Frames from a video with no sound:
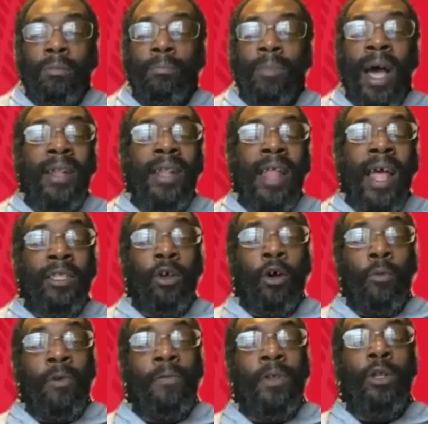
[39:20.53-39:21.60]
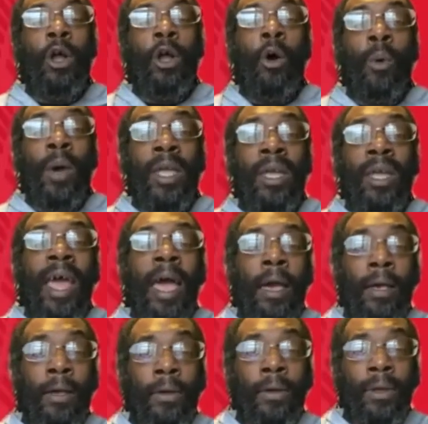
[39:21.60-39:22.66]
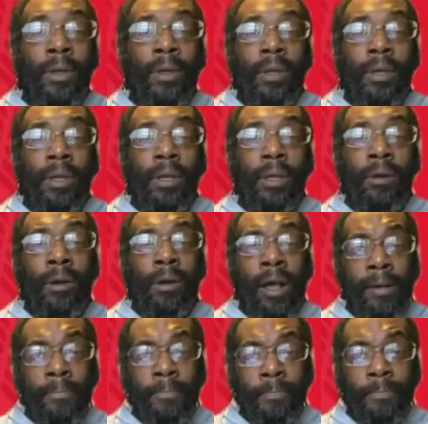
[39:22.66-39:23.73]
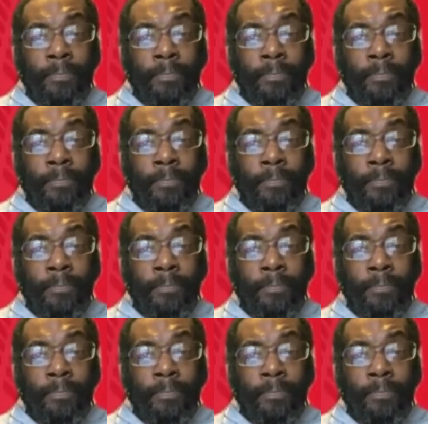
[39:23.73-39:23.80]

my dad told me for no way you're there, right?